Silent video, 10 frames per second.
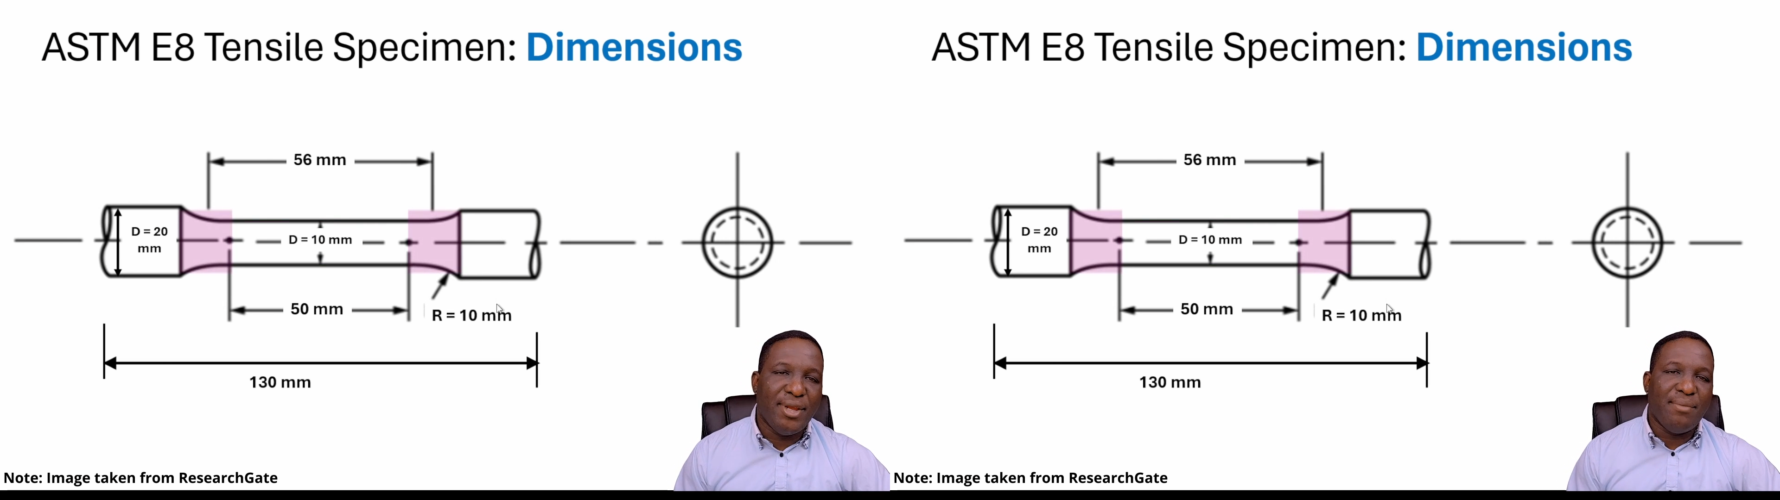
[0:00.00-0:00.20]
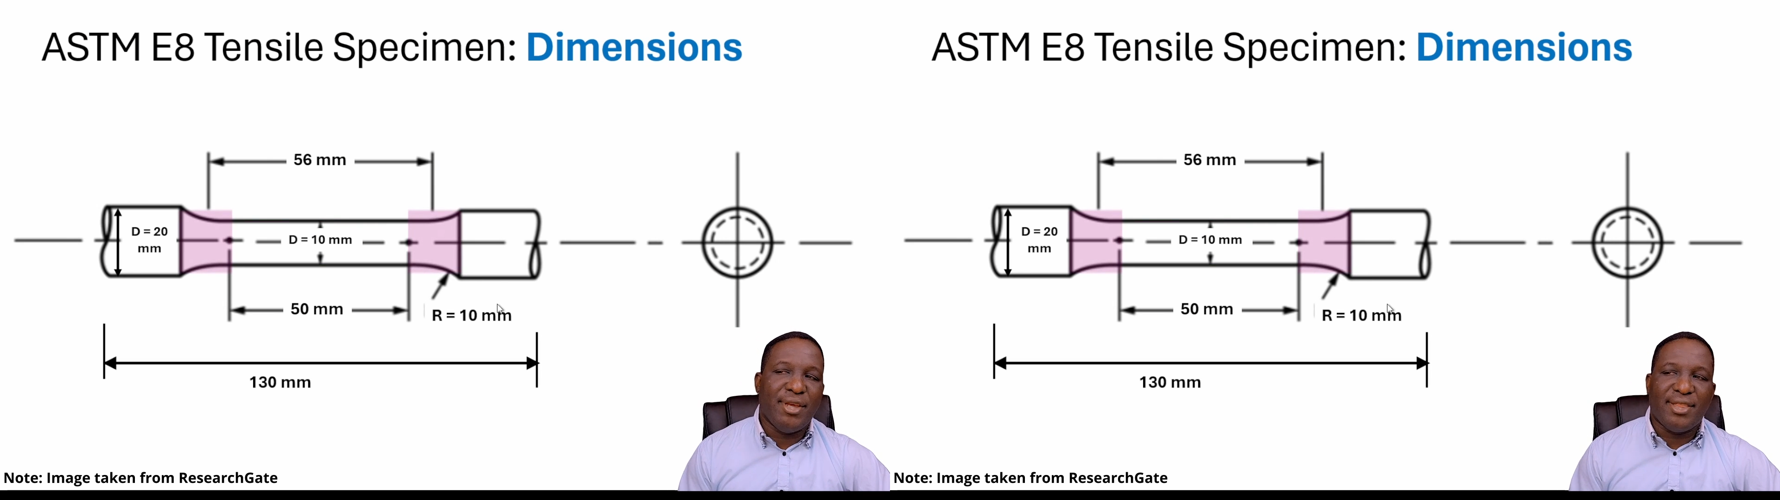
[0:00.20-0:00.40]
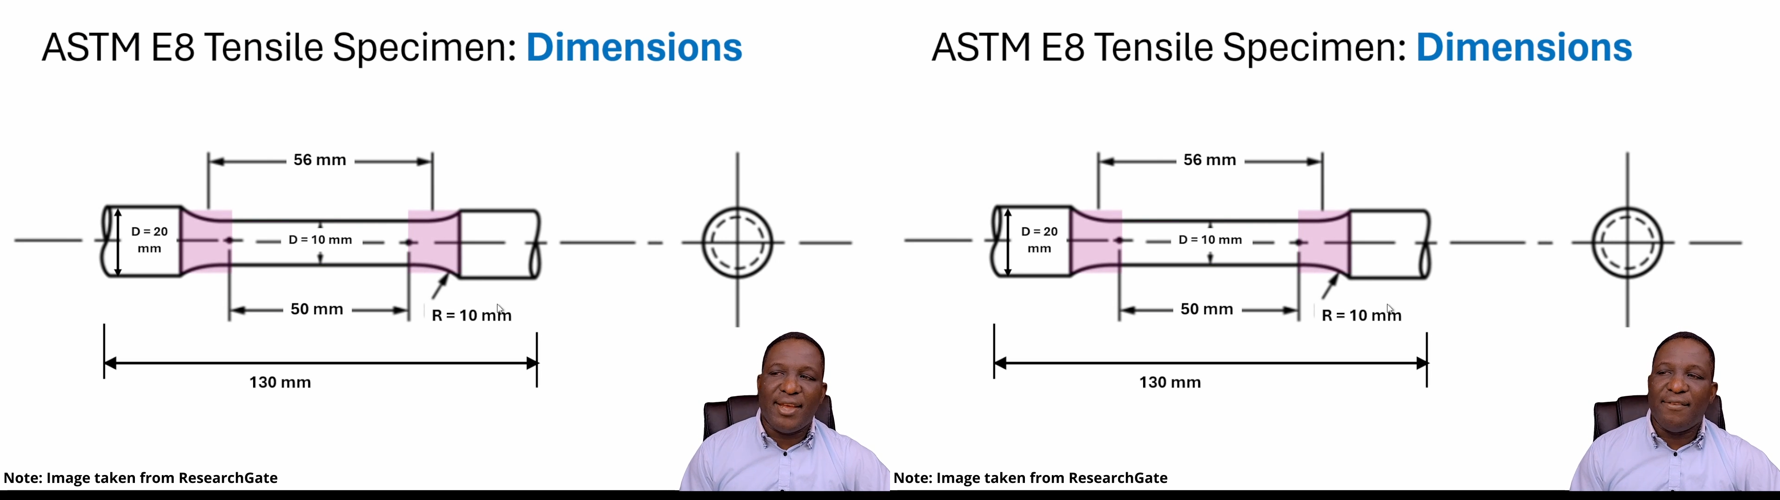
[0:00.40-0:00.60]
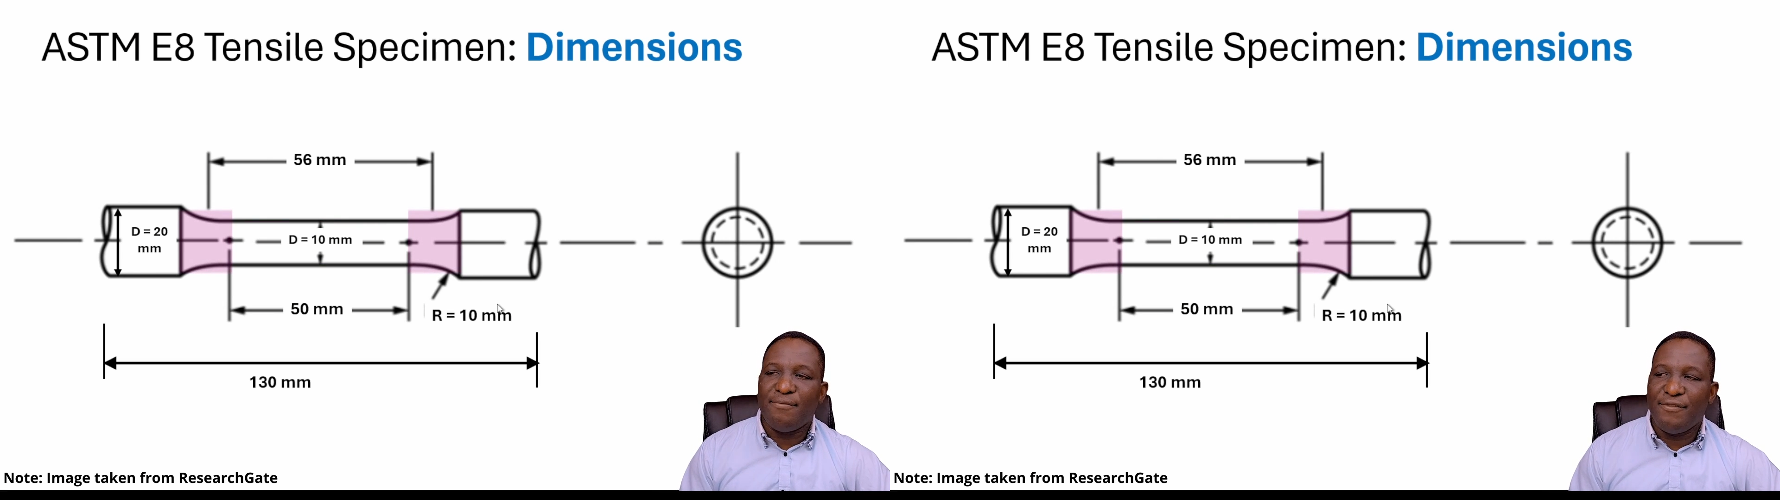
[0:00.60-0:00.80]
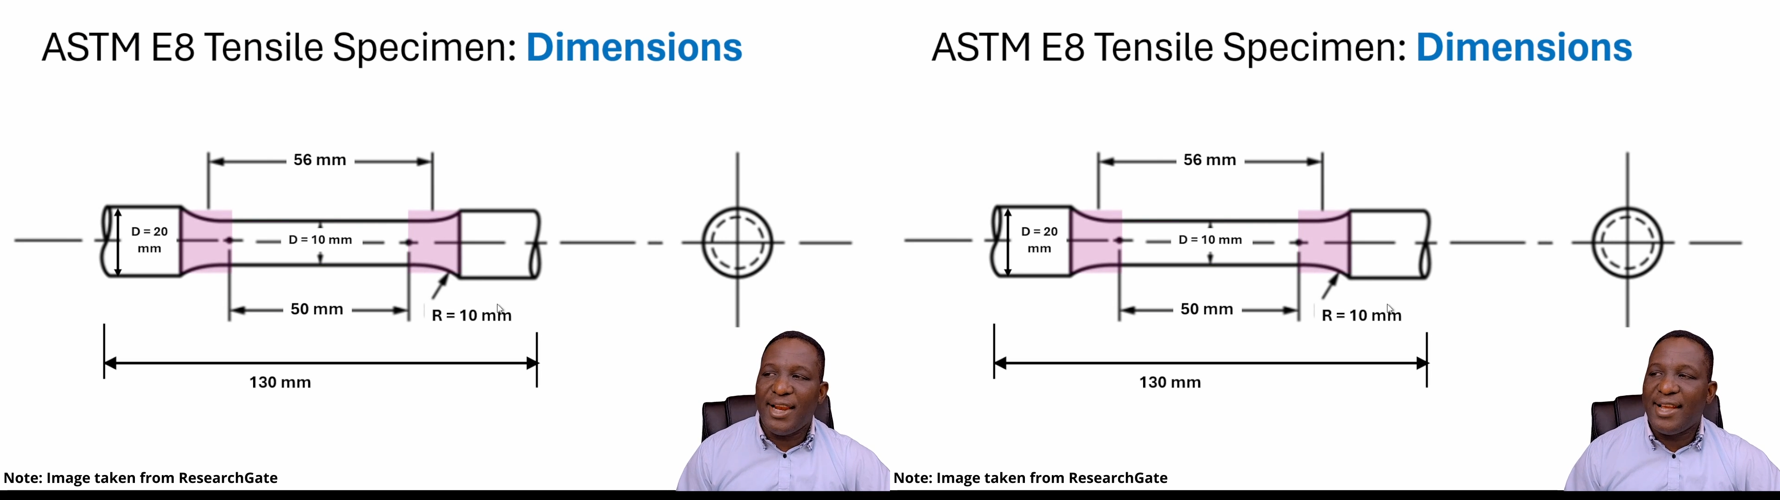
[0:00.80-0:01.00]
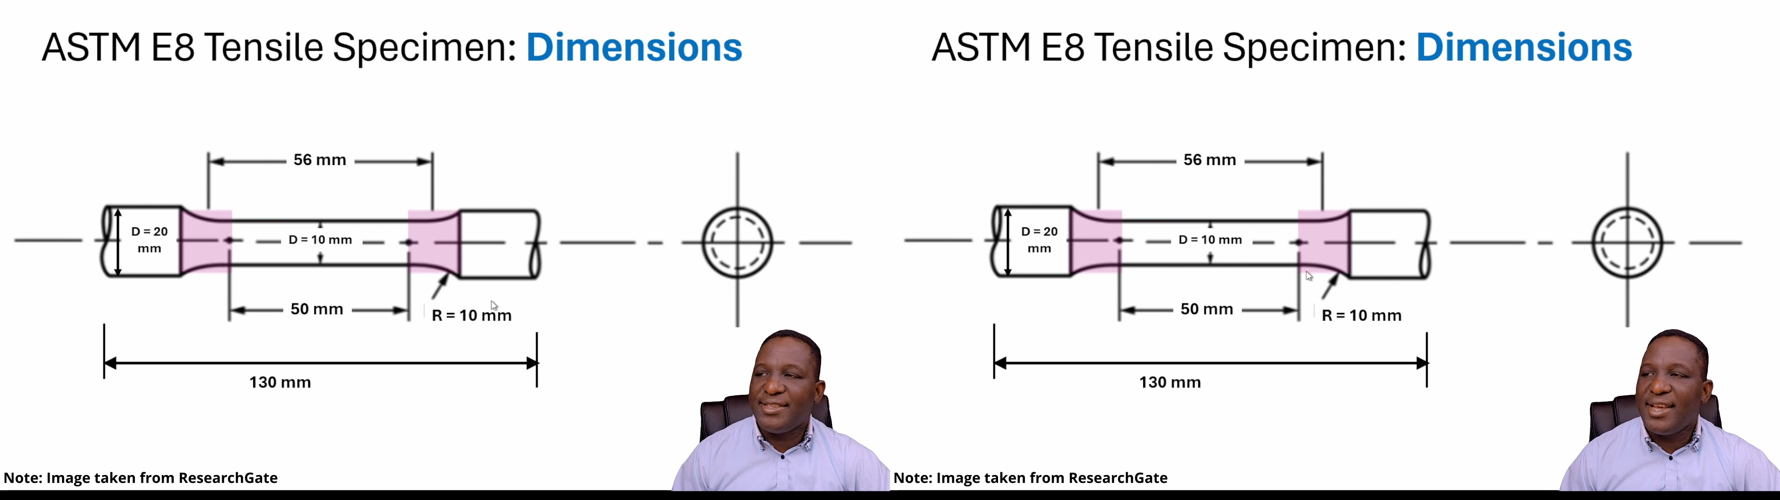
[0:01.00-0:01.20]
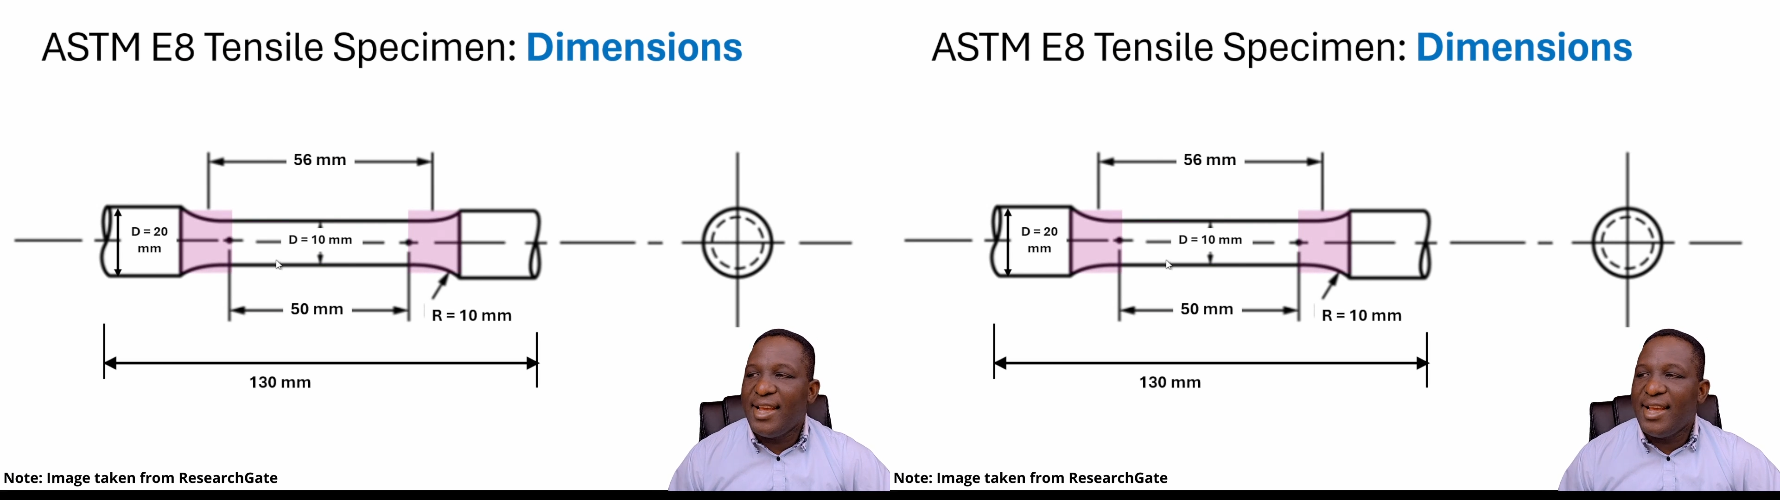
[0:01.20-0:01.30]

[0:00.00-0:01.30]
millimeter fillet